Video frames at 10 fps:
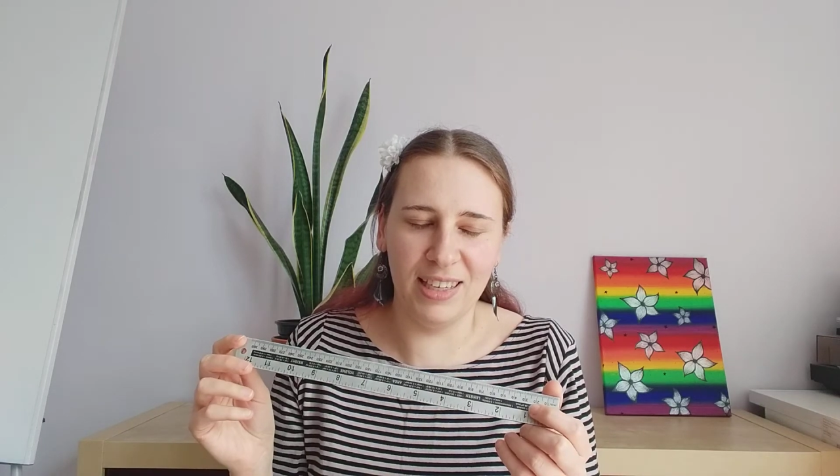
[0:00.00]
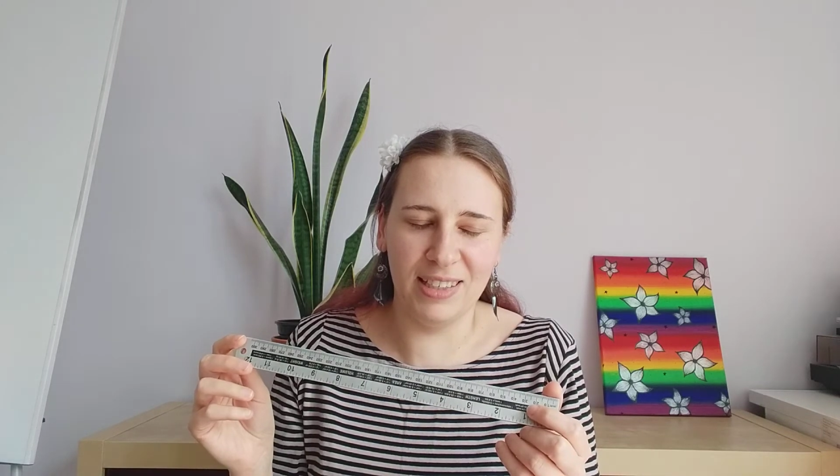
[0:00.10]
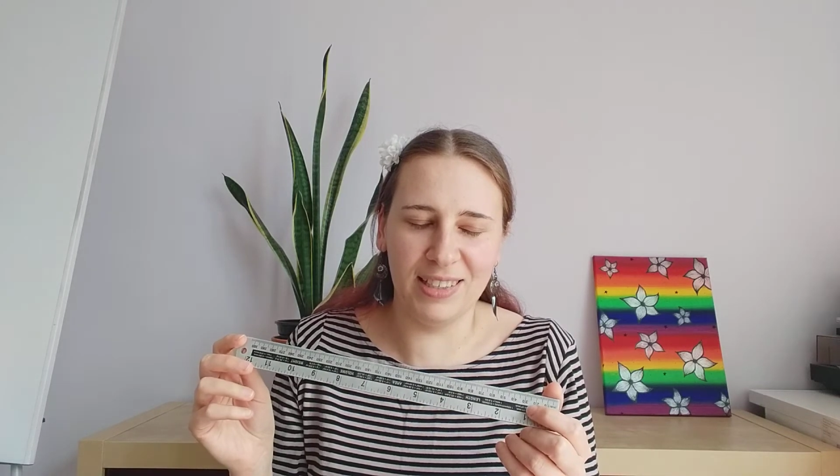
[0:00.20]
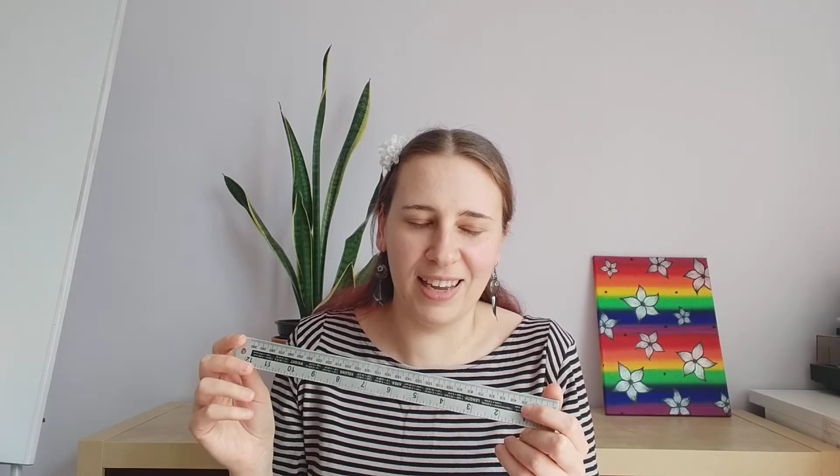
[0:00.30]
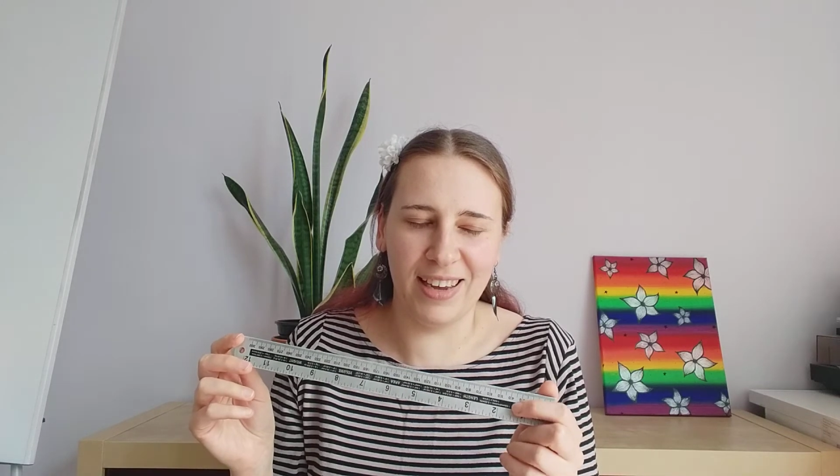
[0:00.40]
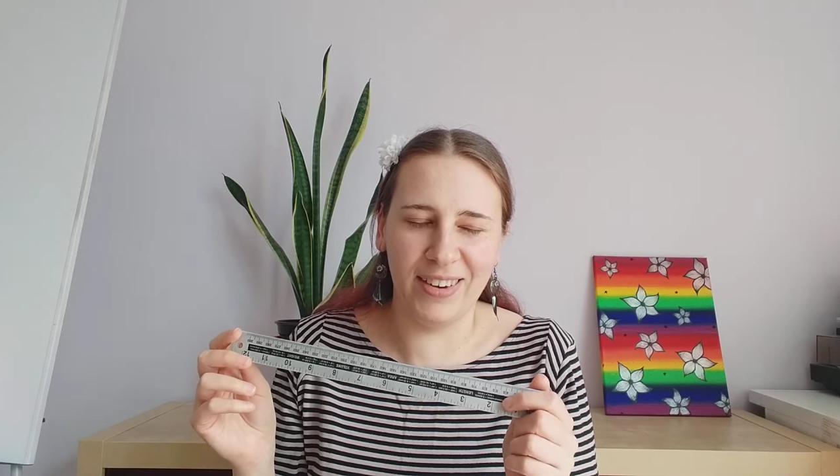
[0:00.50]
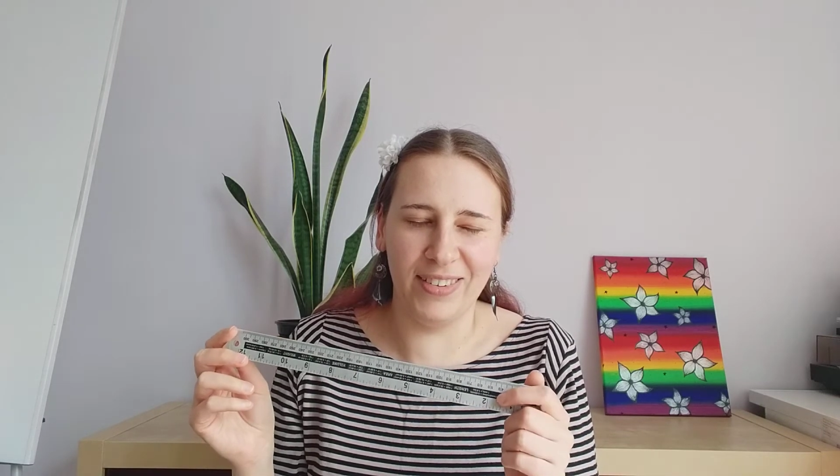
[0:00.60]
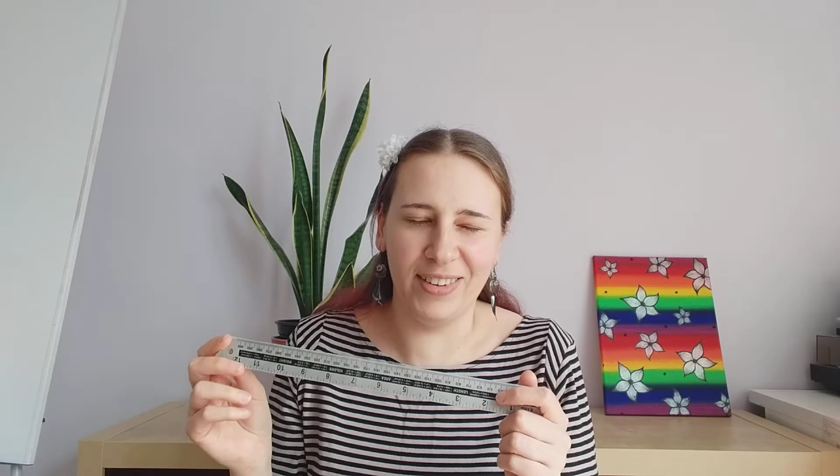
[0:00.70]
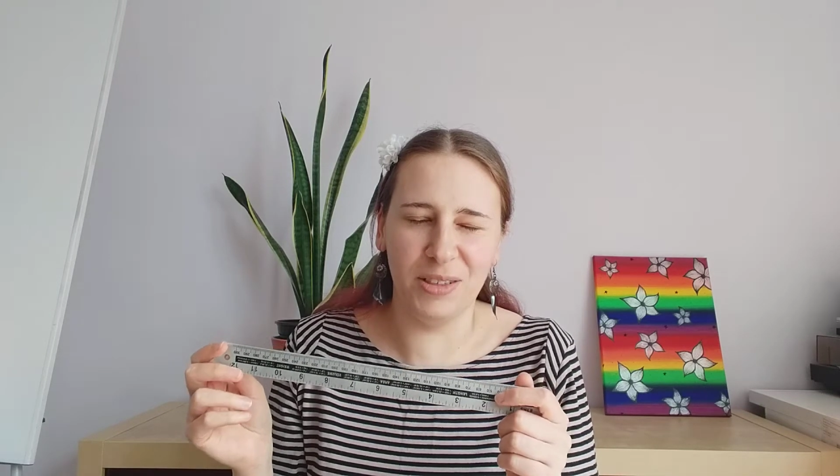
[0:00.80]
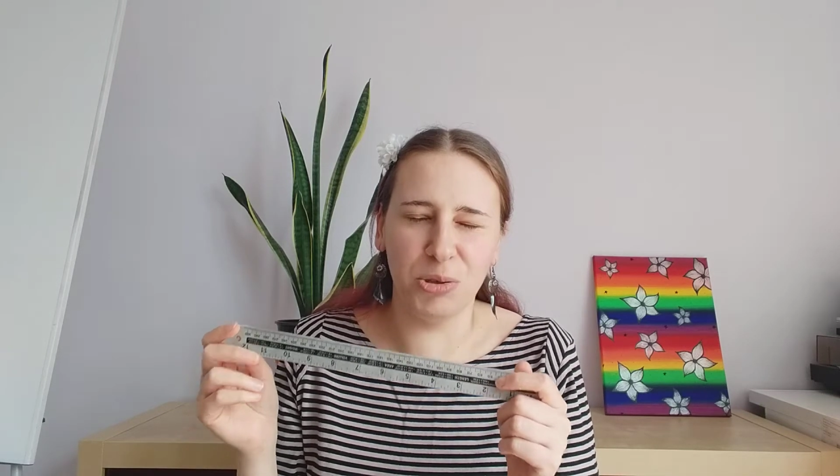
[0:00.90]

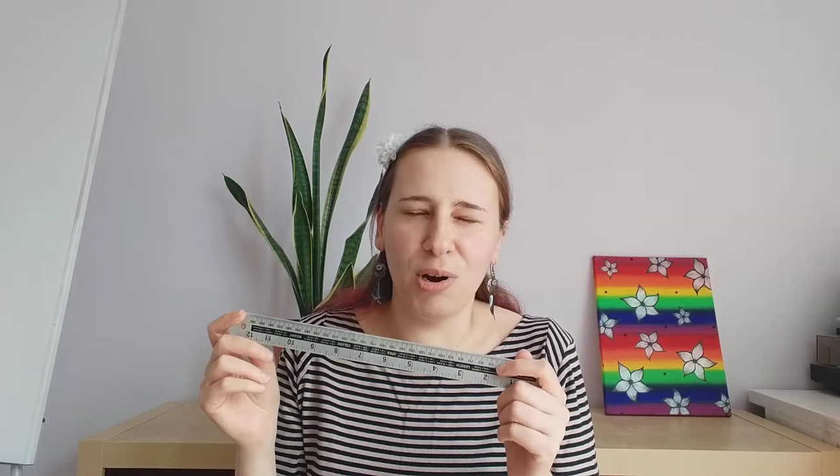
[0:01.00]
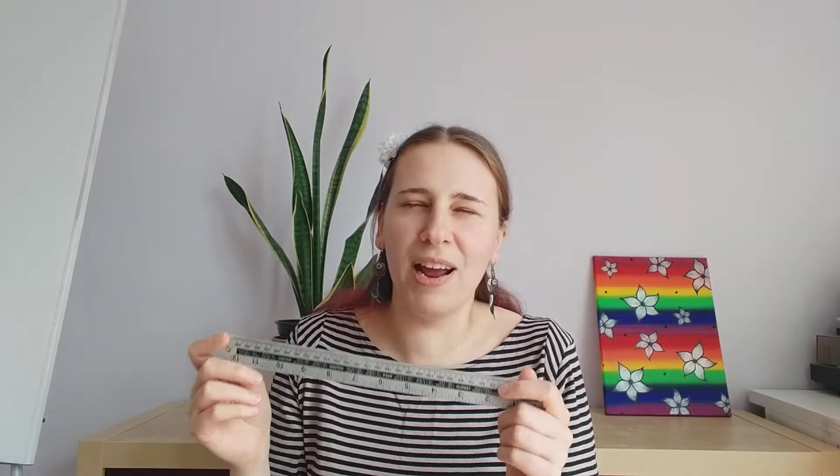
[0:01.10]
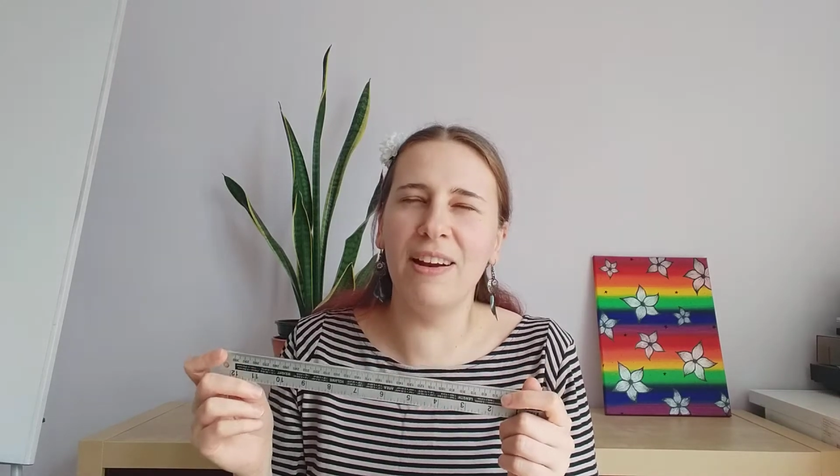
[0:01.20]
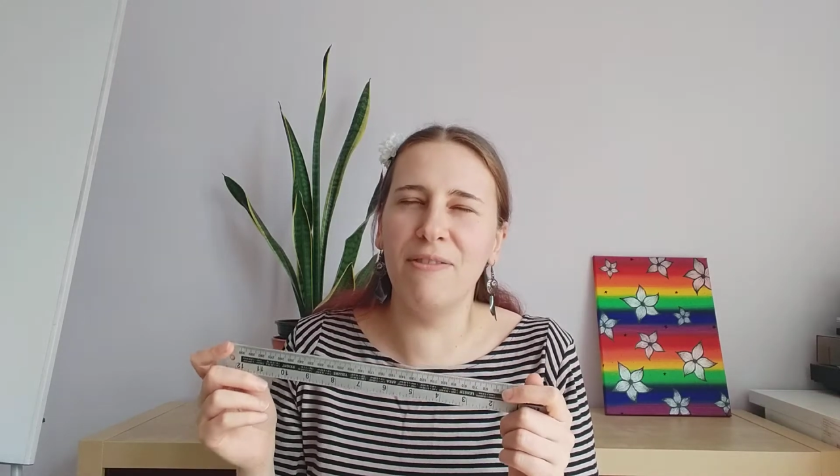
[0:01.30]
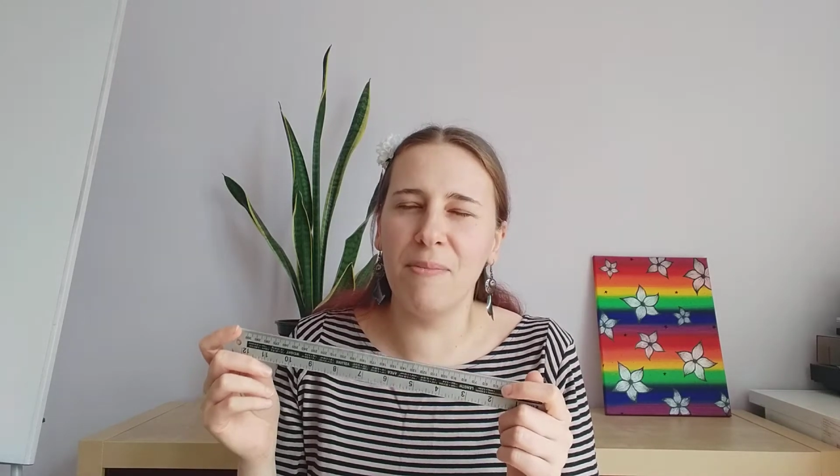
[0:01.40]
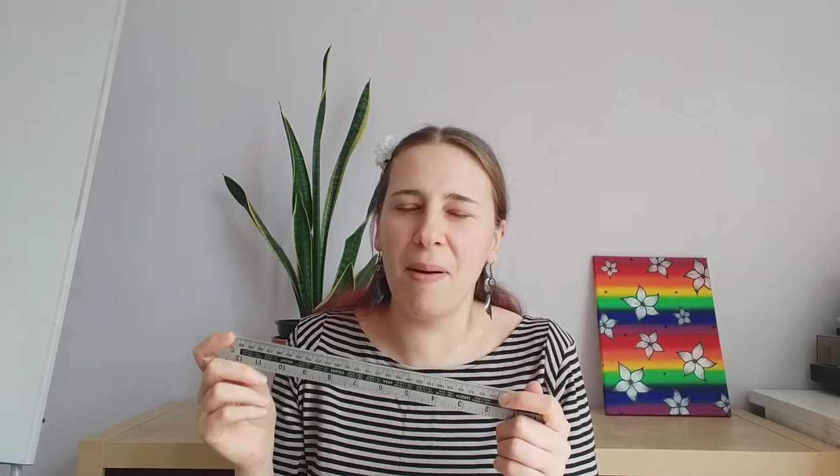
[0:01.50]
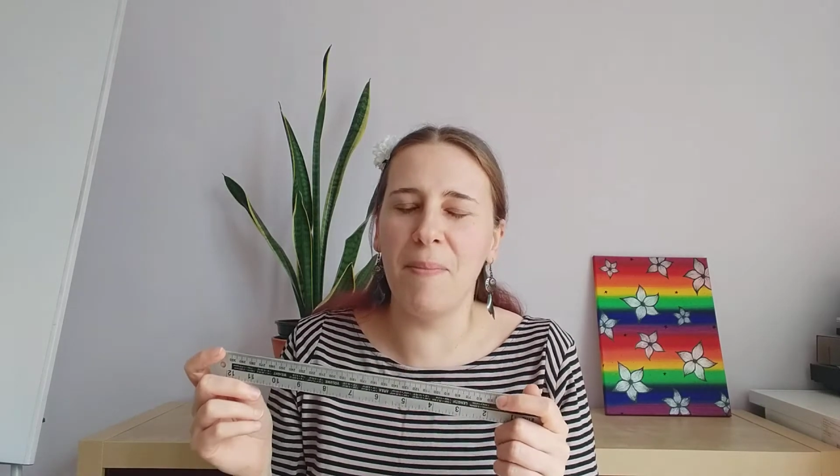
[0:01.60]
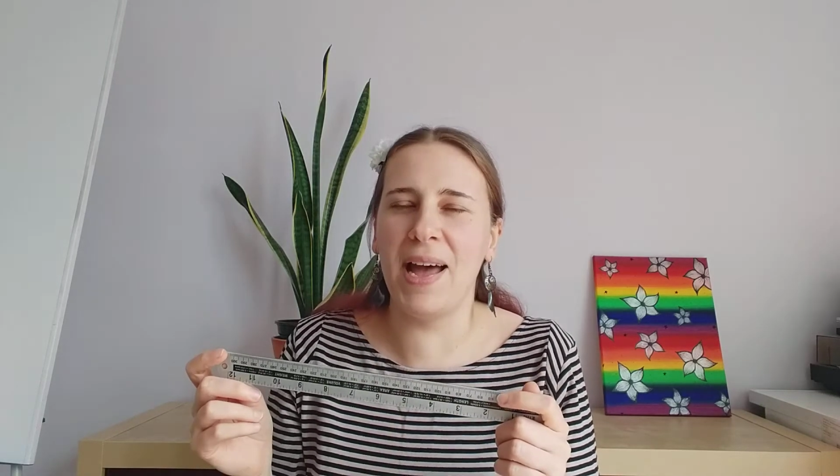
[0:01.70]
So try and remember